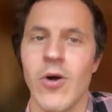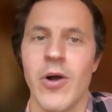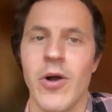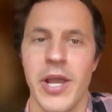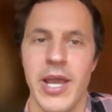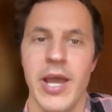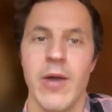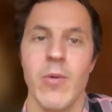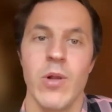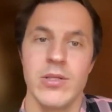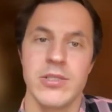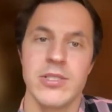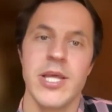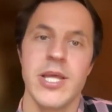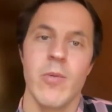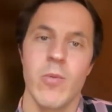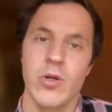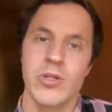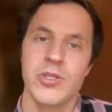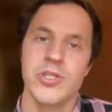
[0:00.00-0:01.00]
Okay, I will
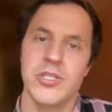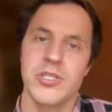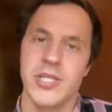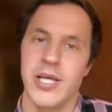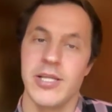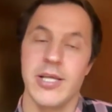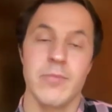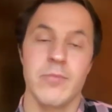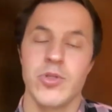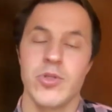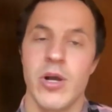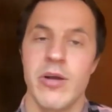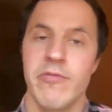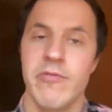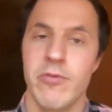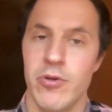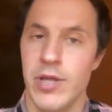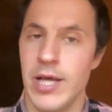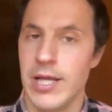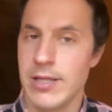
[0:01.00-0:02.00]
say what she said. I'm
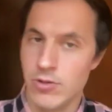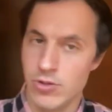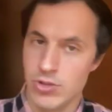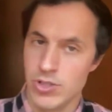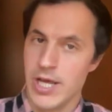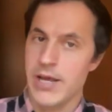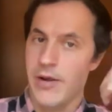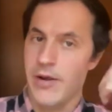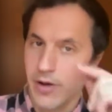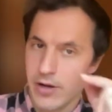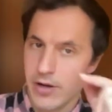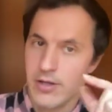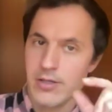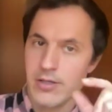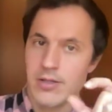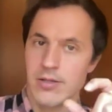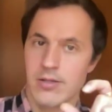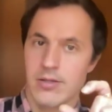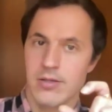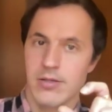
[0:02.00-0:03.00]
sorry for that because I
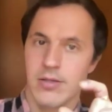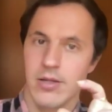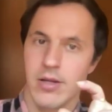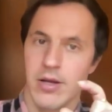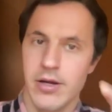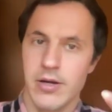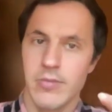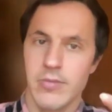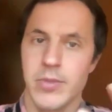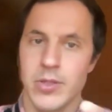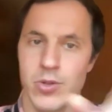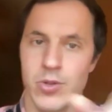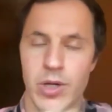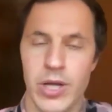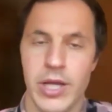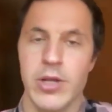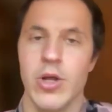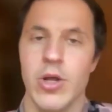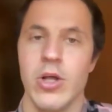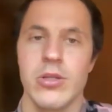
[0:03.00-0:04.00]
heard her, but
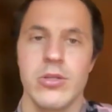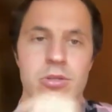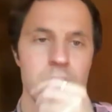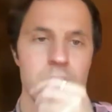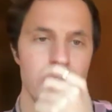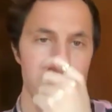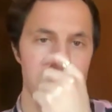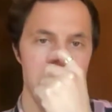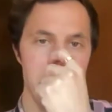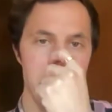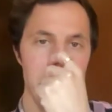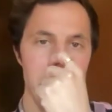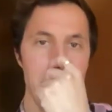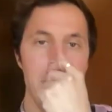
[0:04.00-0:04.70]
you cannot. Sorry.